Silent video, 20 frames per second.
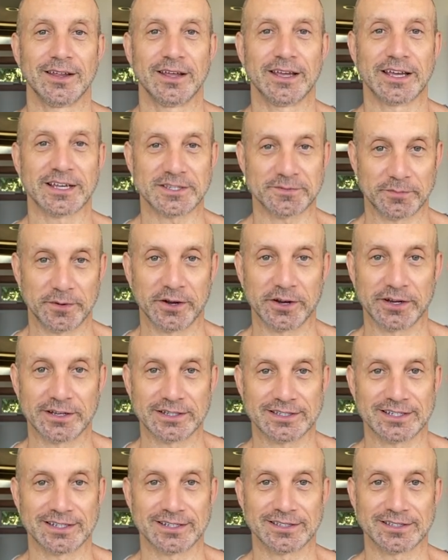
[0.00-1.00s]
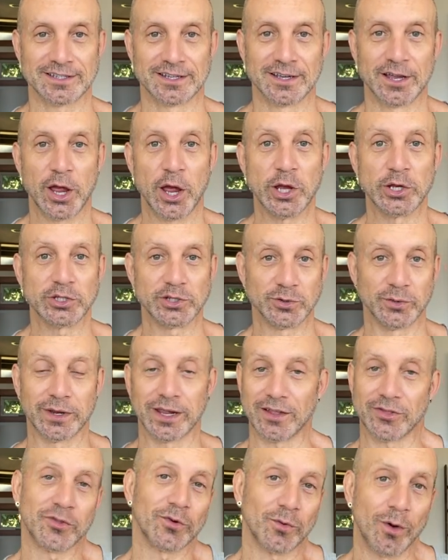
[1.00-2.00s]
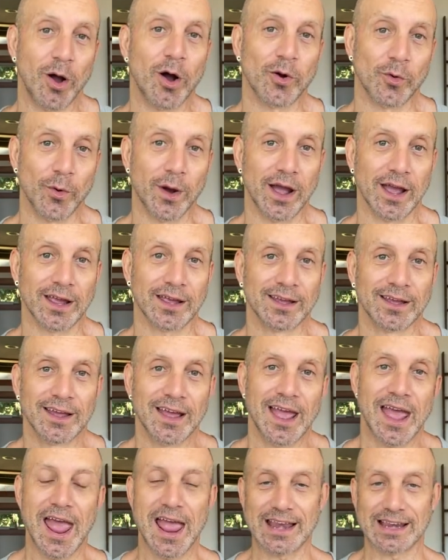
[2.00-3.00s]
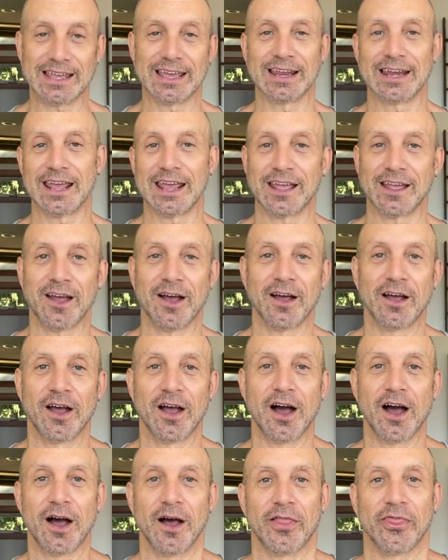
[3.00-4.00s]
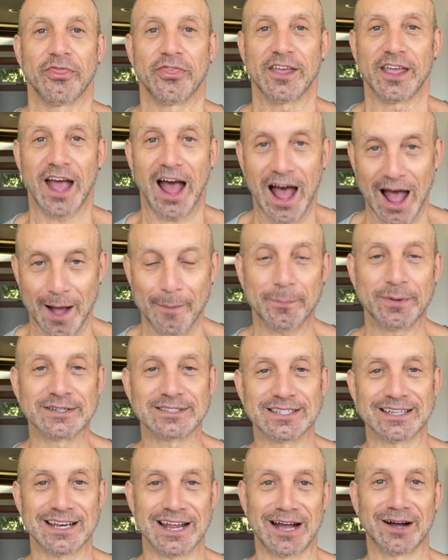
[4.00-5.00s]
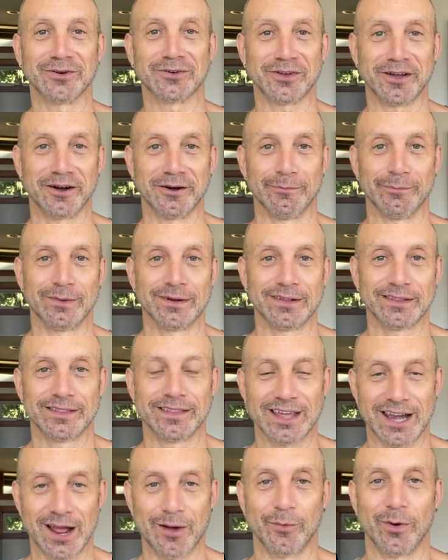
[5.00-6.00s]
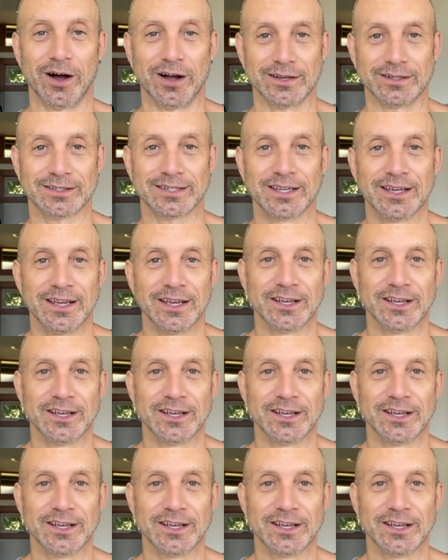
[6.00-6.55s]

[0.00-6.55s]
experiences doing it the wrong way and getting the opposite outcome that I want.